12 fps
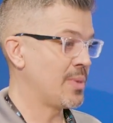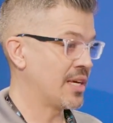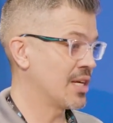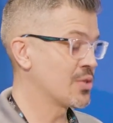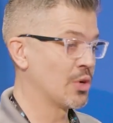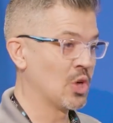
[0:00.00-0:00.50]

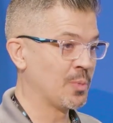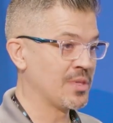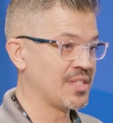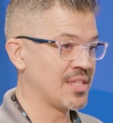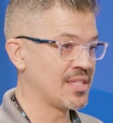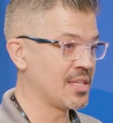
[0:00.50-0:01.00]
because we're an open
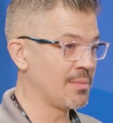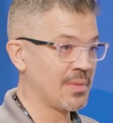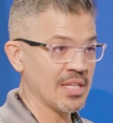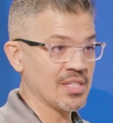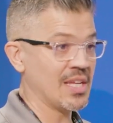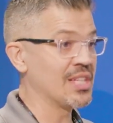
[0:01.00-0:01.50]
system,
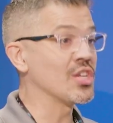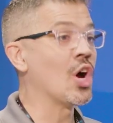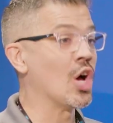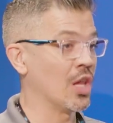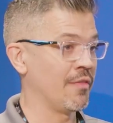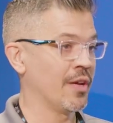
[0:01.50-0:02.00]
it's
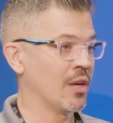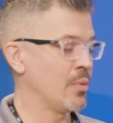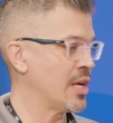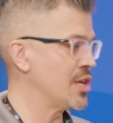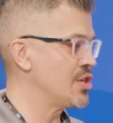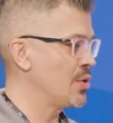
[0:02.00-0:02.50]
all of it.
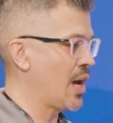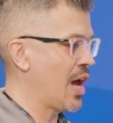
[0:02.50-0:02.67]
We can do